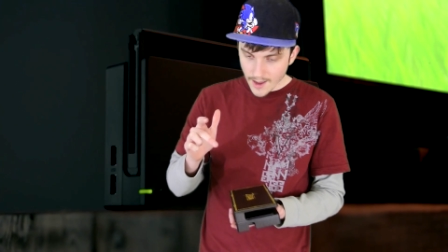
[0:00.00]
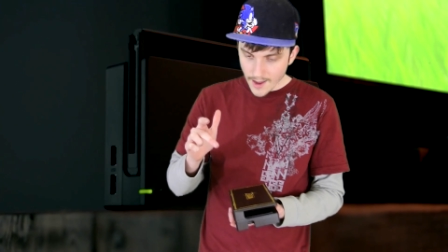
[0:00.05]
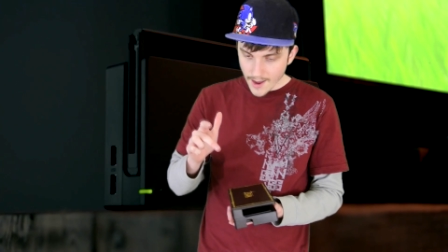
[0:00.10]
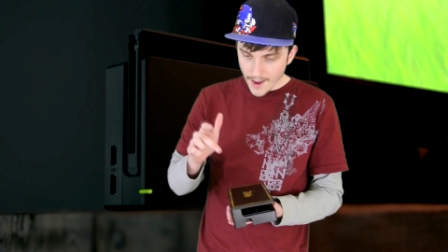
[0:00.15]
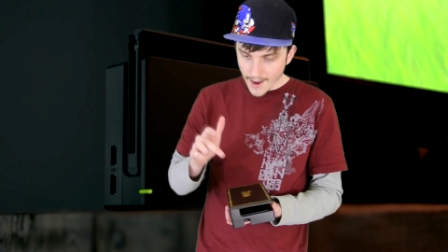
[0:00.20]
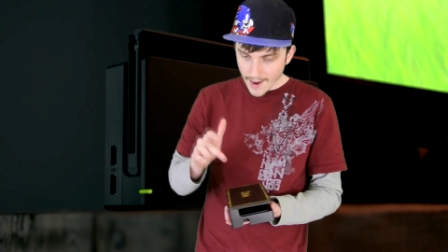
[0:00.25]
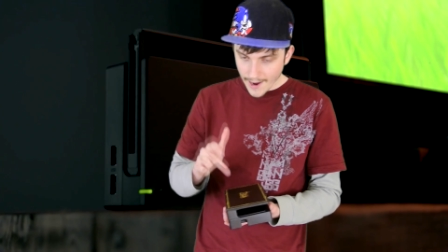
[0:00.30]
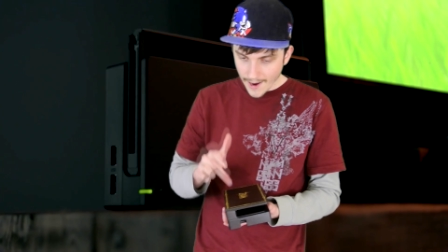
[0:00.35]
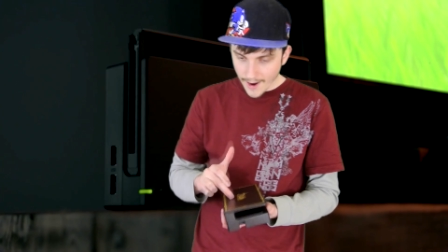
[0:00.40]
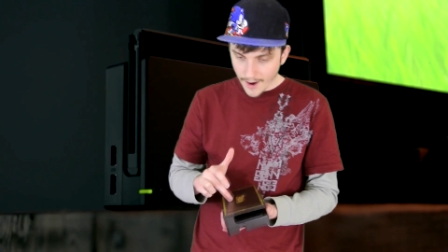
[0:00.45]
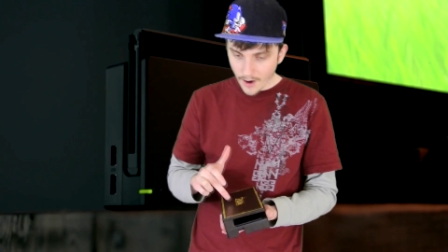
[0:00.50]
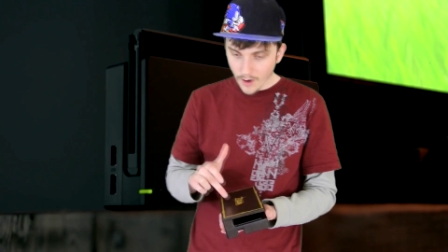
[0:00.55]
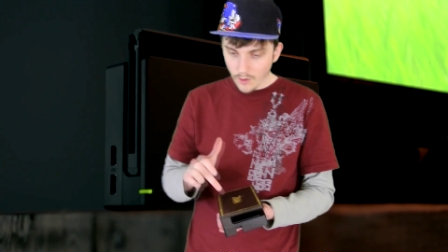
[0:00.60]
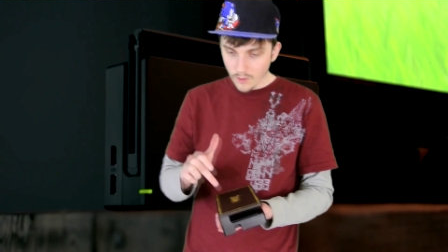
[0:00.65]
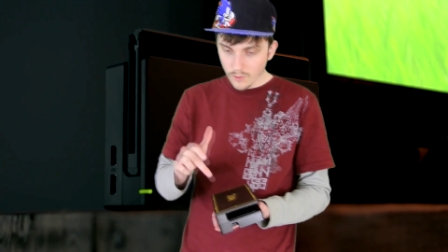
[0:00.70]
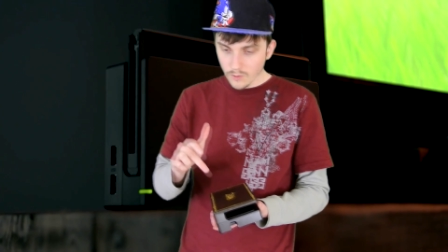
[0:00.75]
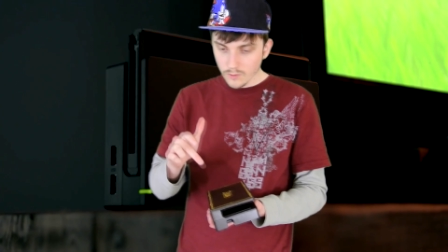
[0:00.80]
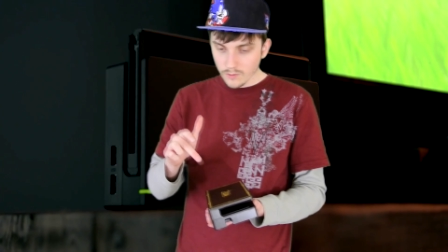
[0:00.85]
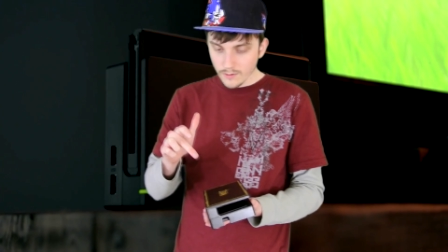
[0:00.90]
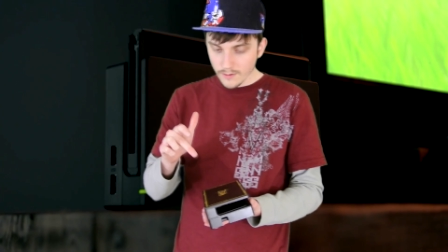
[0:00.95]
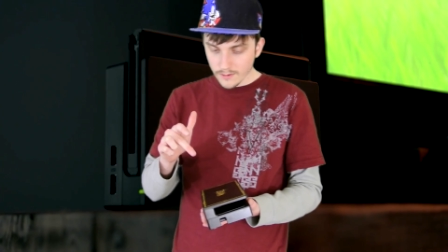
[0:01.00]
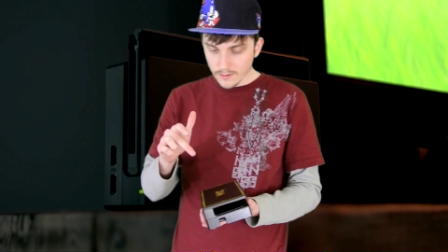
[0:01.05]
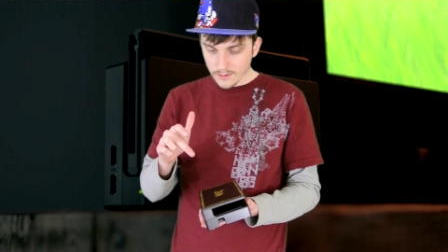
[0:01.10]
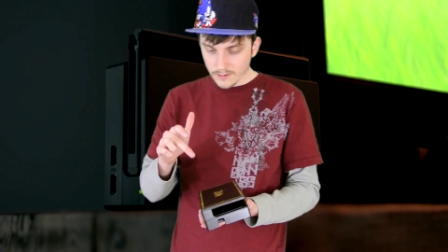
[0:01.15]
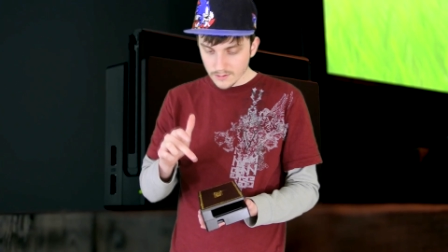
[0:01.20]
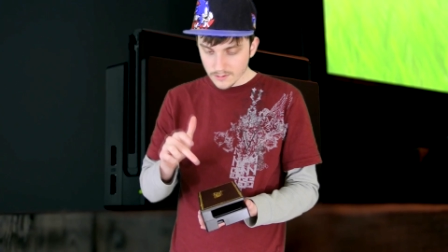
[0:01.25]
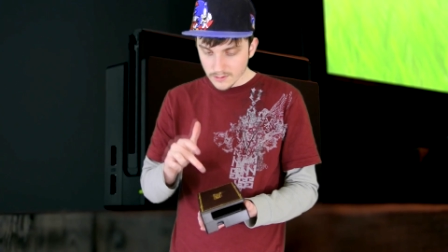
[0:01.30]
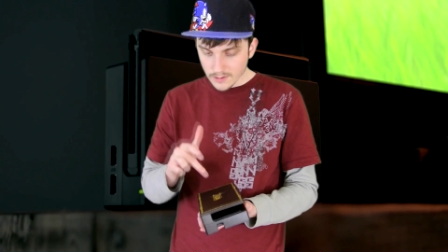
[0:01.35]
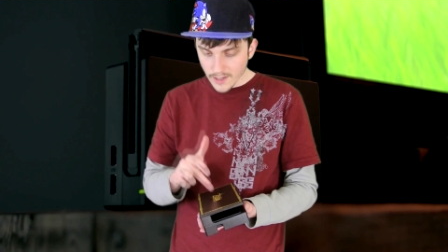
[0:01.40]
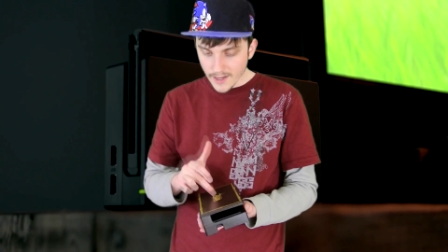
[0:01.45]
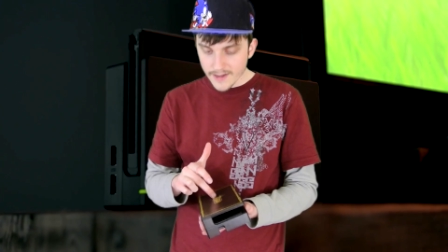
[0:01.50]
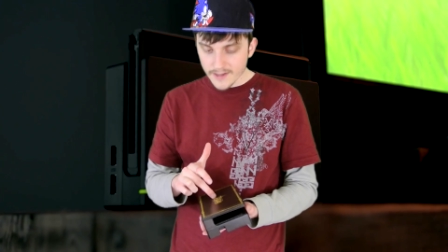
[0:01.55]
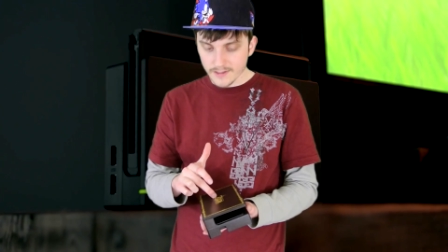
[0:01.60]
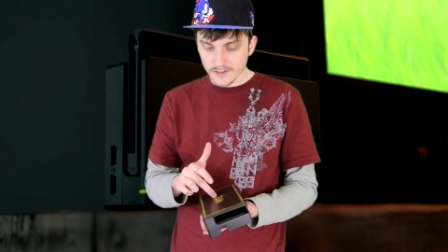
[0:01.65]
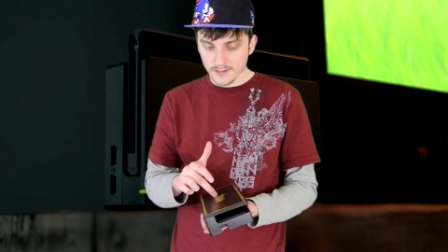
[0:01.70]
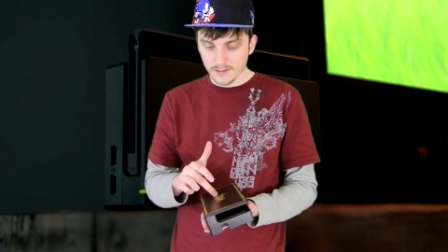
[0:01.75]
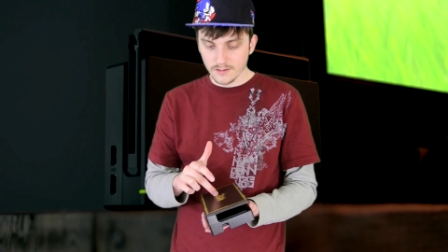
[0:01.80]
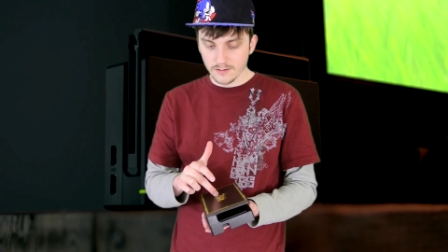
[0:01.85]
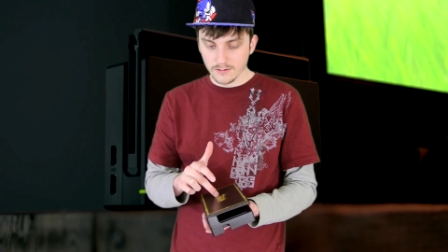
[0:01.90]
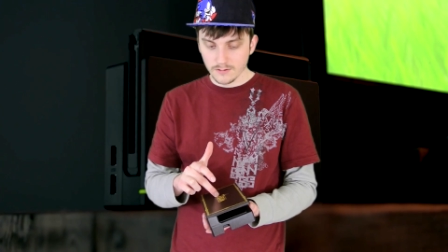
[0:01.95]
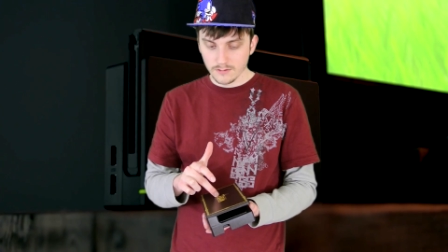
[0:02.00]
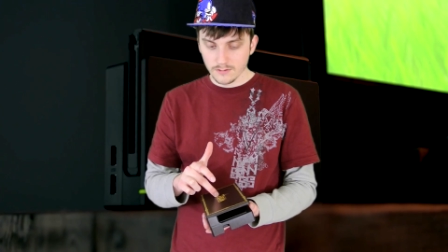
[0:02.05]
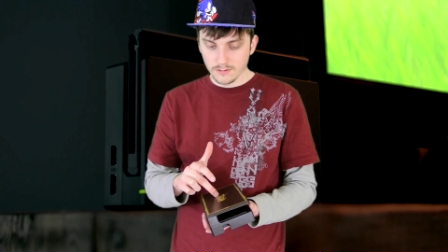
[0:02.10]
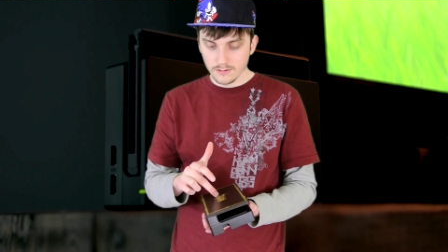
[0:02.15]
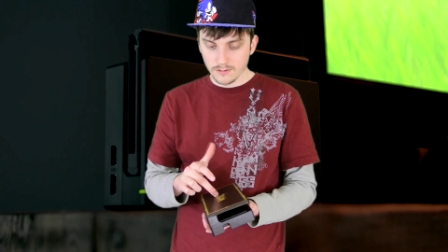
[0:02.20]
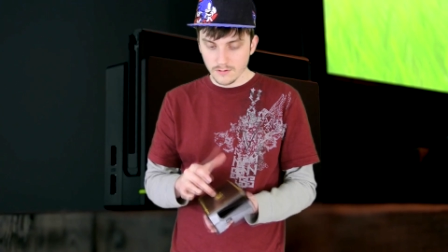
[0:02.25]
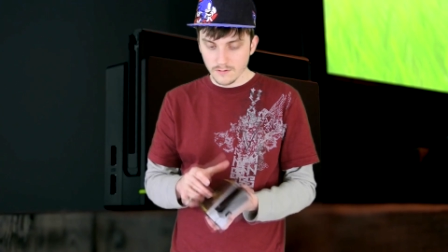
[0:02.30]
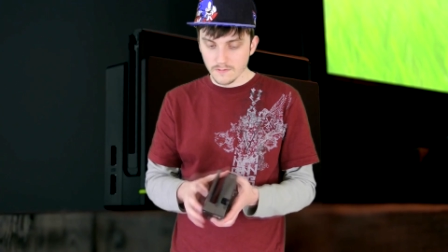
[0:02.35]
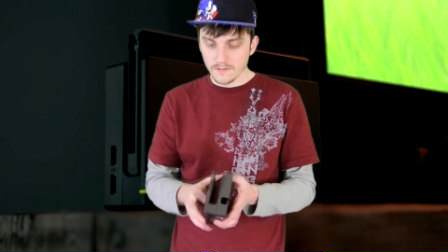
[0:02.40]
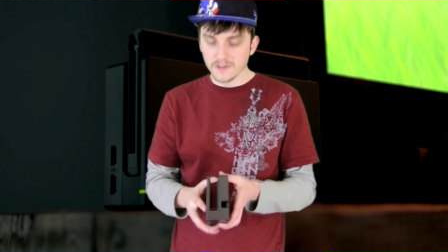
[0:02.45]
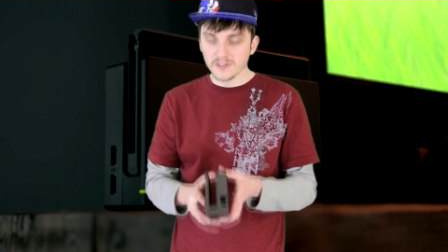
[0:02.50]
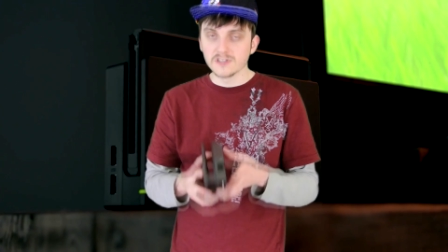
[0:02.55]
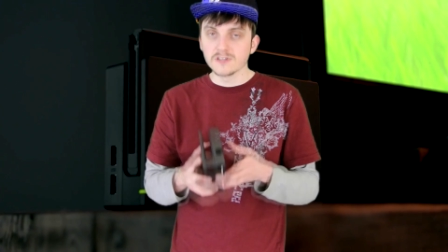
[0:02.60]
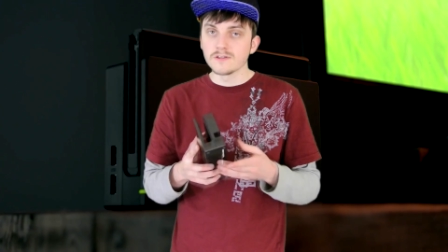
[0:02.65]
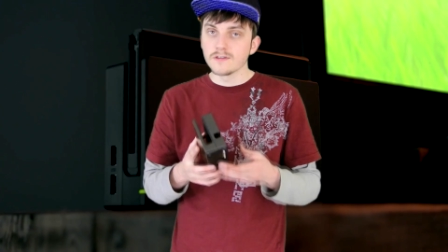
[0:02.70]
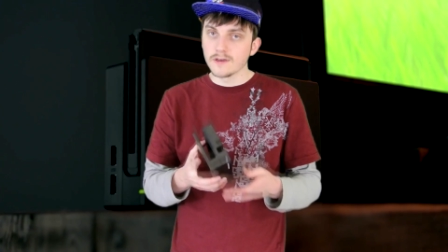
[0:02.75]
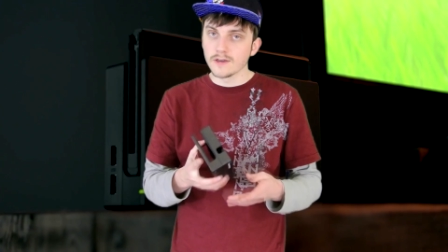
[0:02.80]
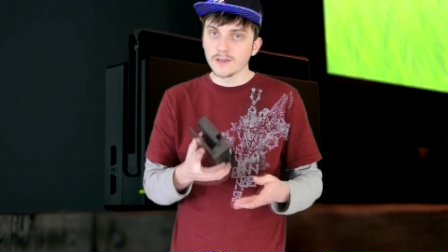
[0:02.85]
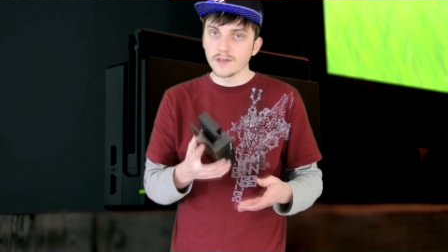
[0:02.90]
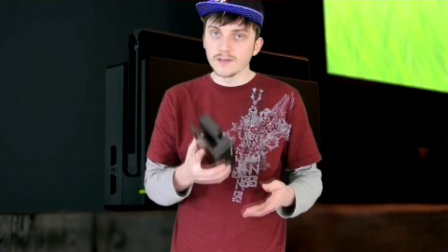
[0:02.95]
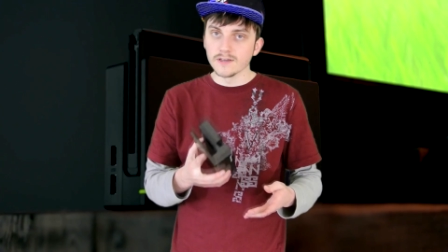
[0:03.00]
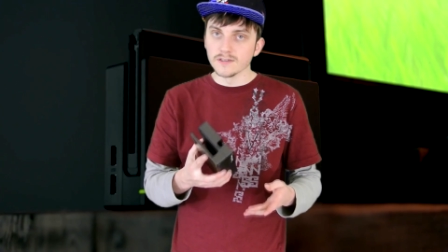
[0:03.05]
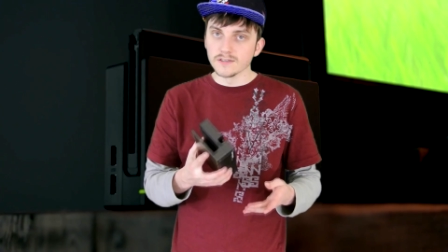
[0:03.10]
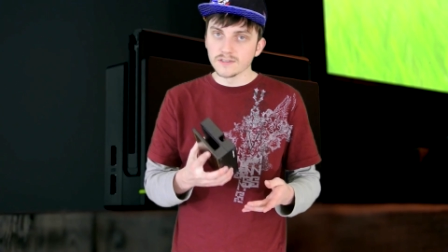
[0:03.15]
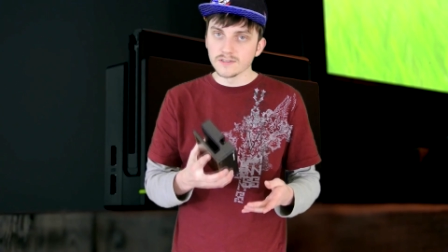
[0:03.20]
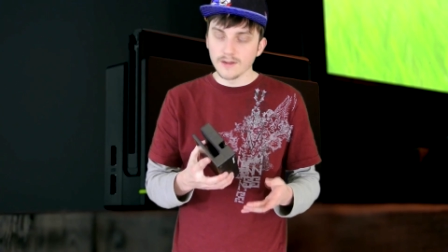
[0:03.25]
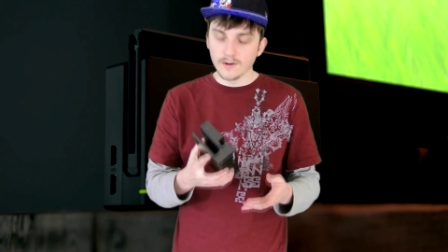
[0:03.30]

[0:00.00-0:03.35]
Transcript: how light this thing is.